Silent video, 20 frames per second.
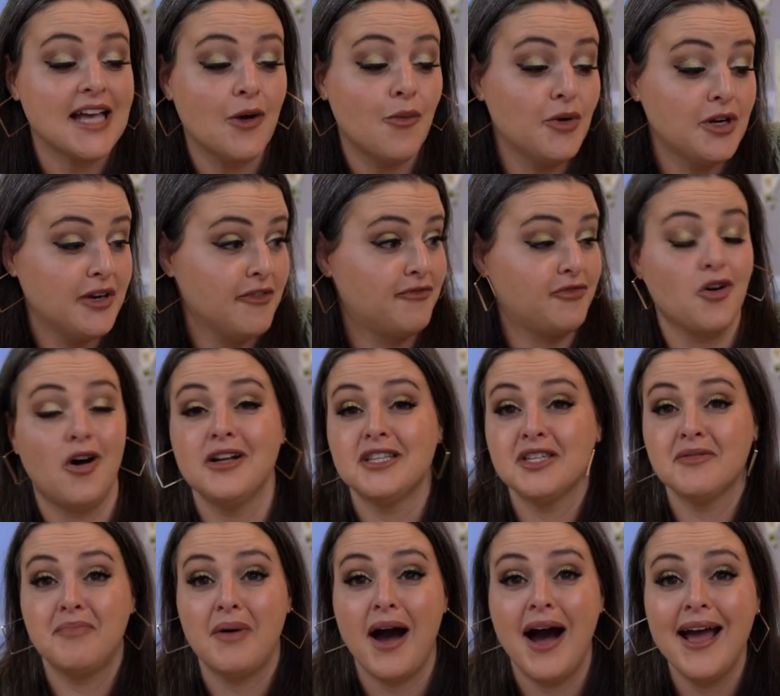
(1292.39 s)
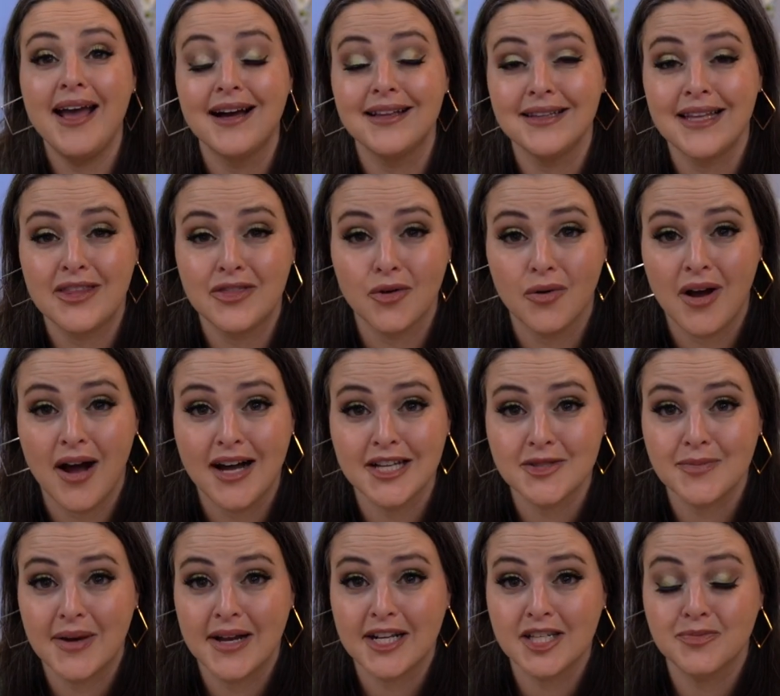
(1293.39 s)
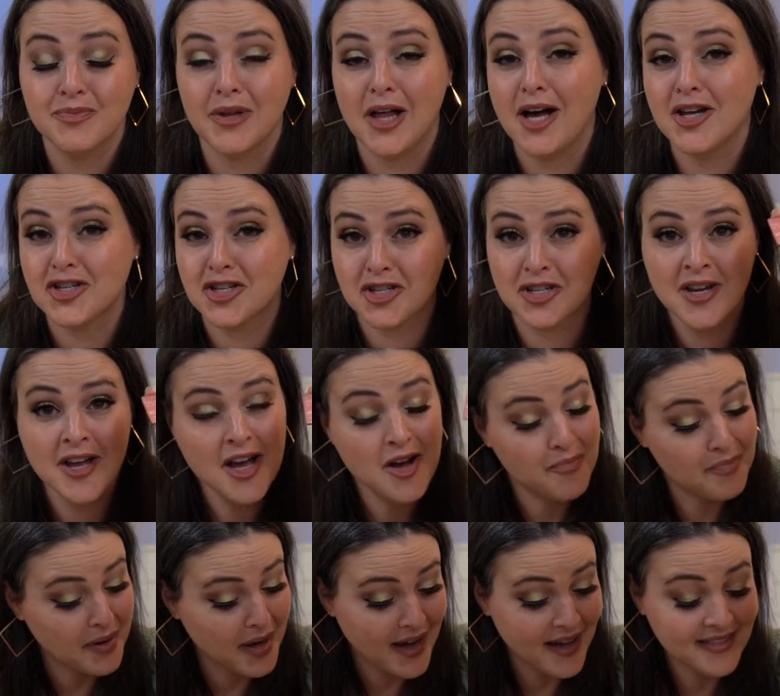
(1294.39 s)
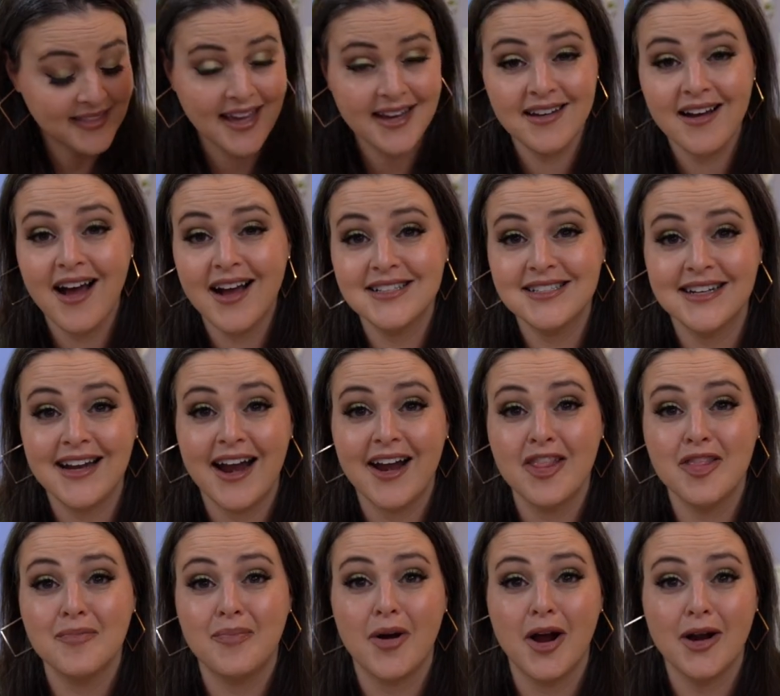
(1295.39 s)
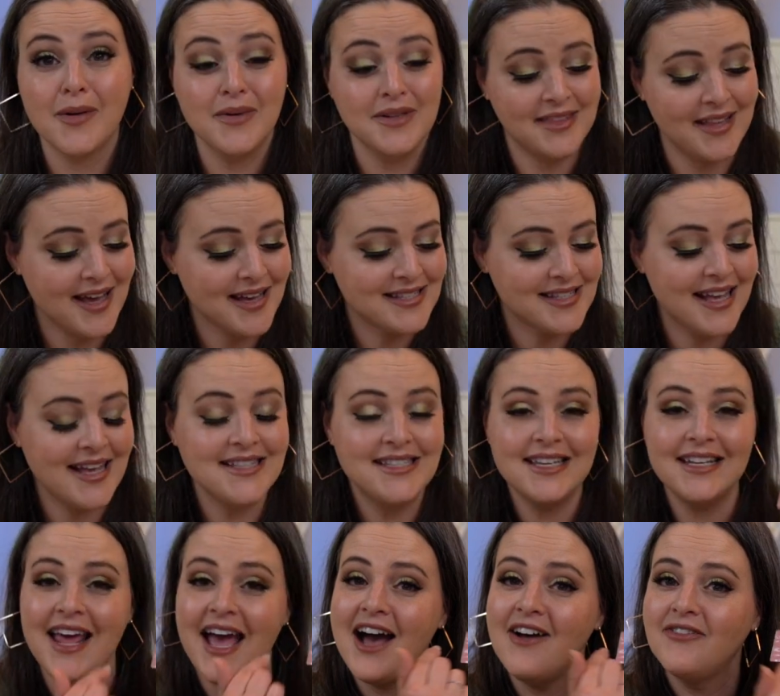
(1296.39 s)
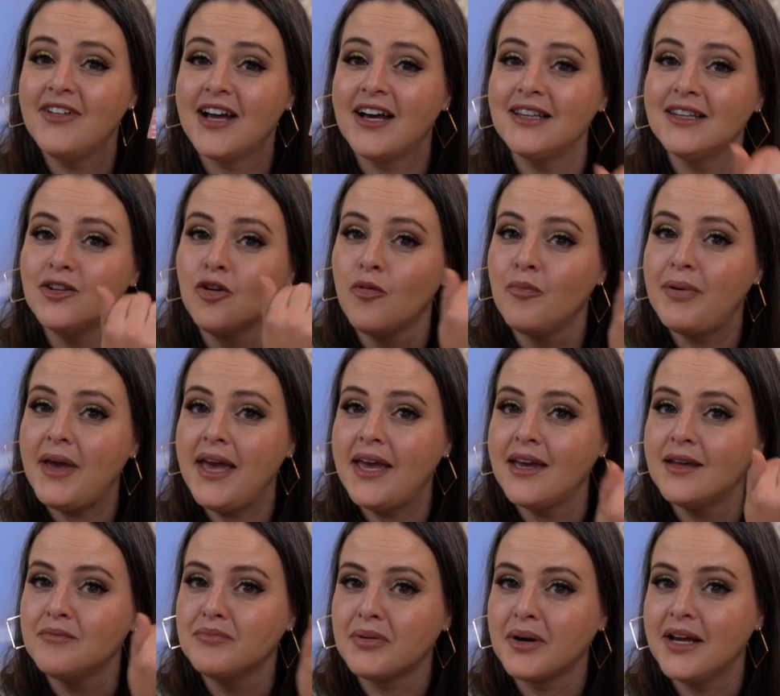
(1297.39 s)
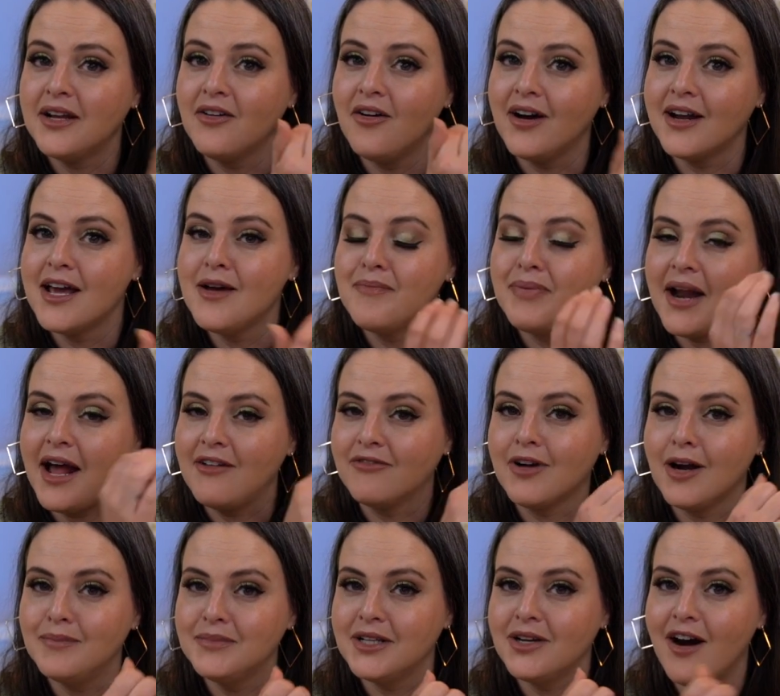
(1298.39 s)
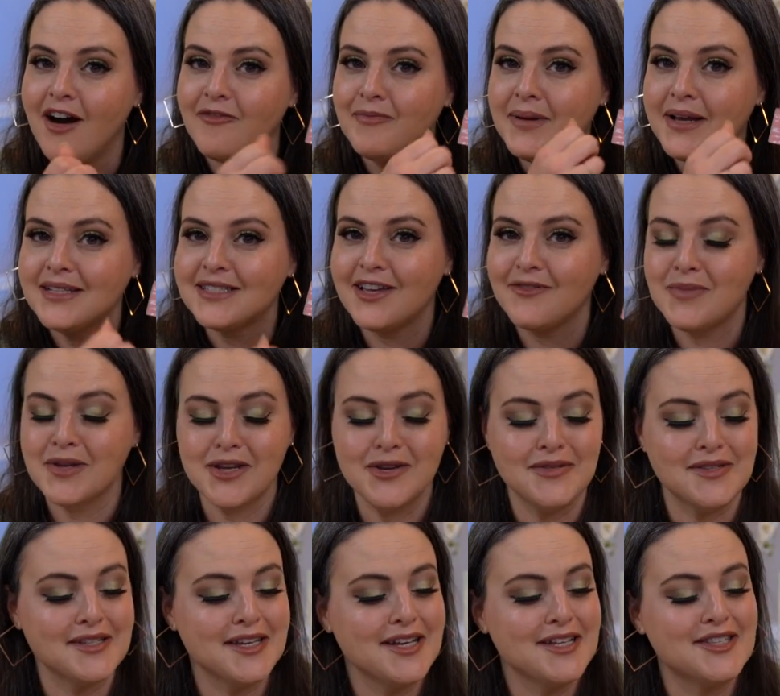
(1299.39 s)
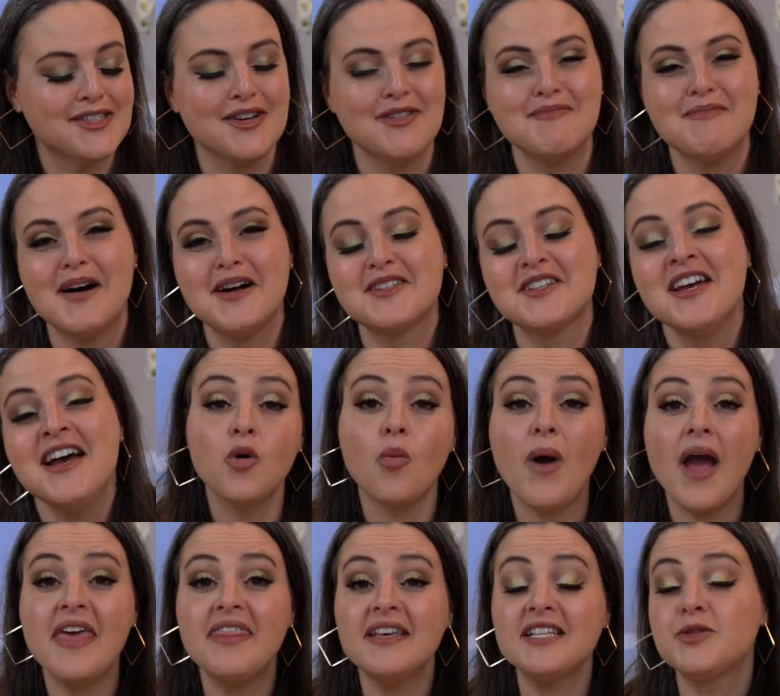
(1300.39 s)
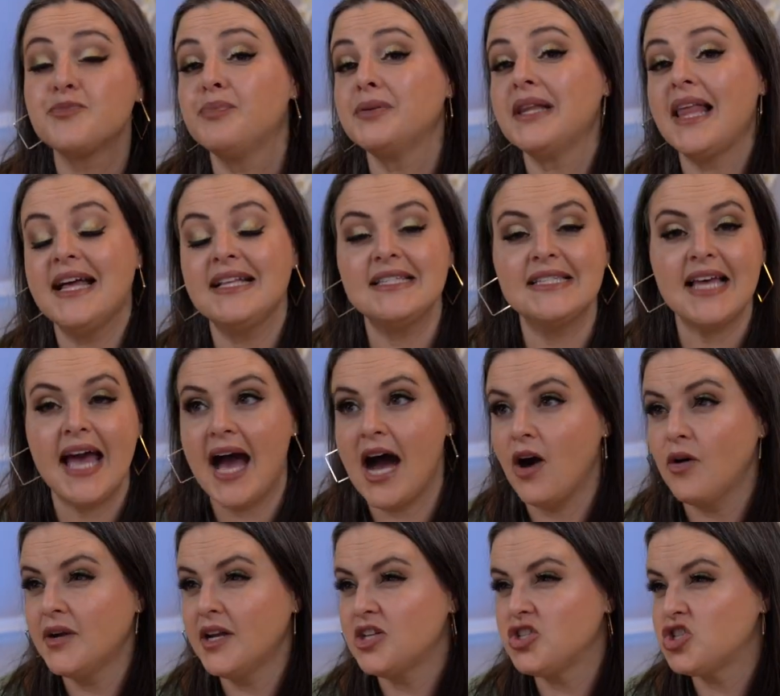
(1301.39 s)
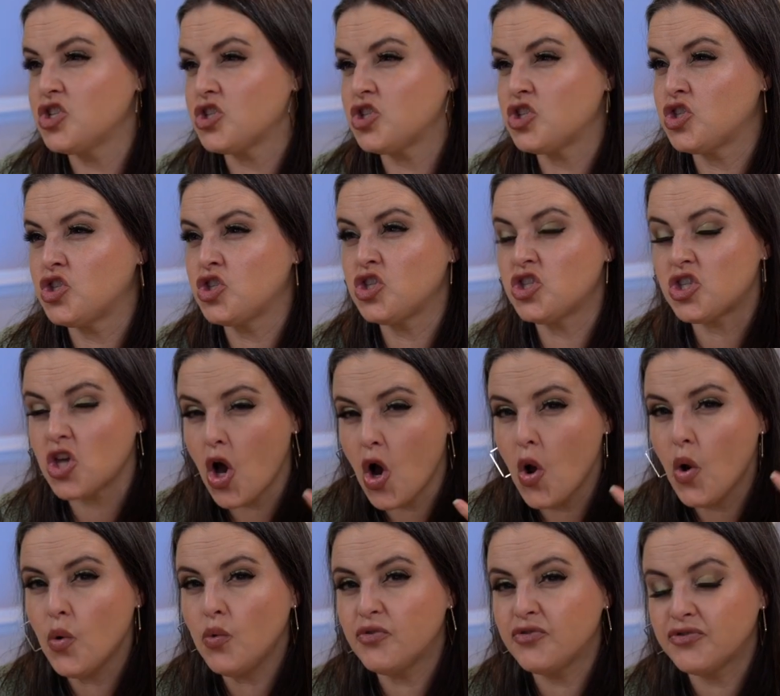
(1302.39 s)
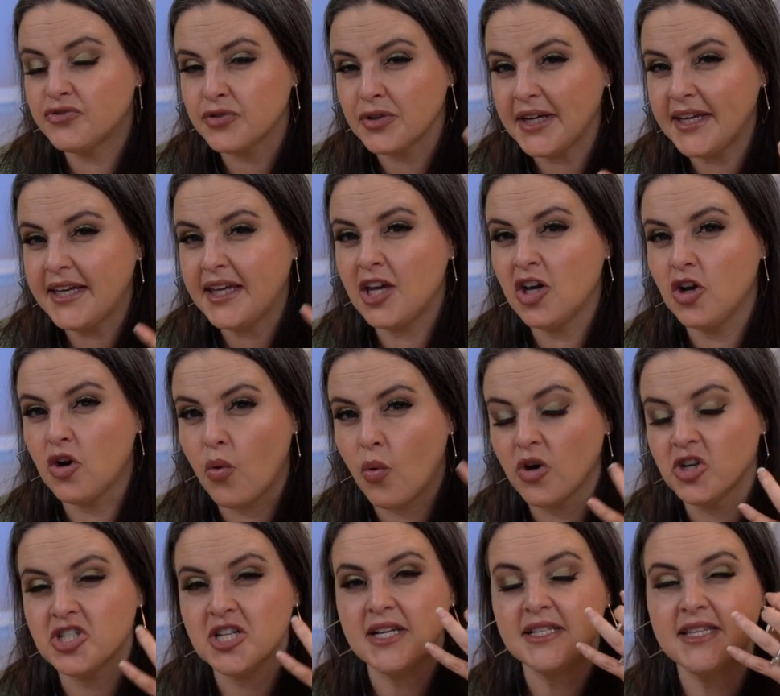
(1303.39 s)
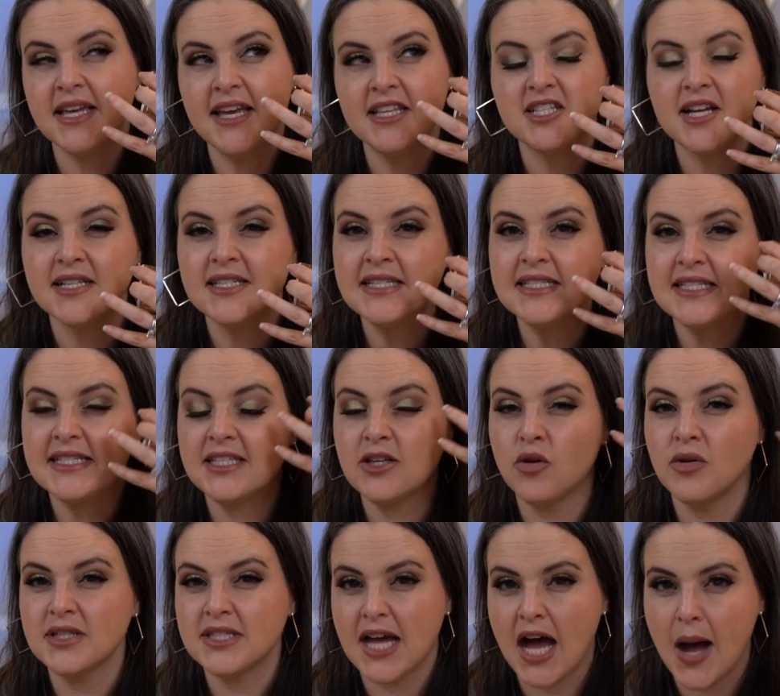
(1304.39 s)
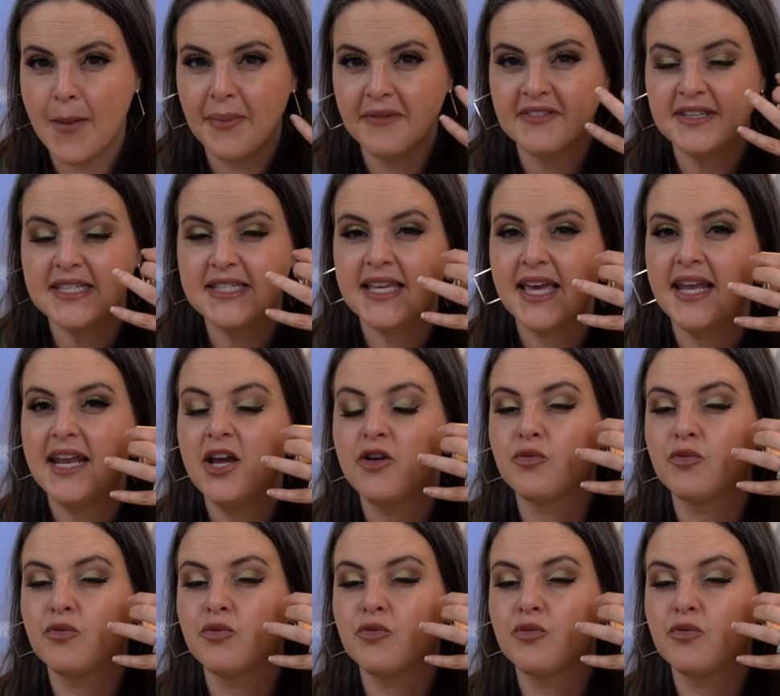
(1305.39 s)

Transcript: I wouldn't have thought to buy a Lethal Cosmetics blush, but they knocked it out of the park with this. It did have like a little bacon print on it, but I rubbed it off because I've been using it so much. The way this blends out is just so freaking gorgeous. It doesn't sit on top of the skin.